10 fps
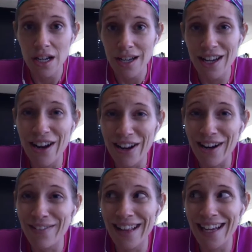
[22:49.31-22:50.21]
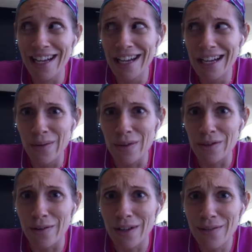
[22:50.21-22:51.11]
You're going to be do
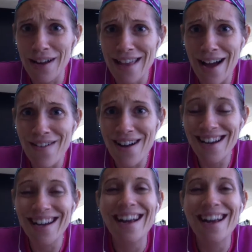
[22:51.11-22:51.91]
I really want that one?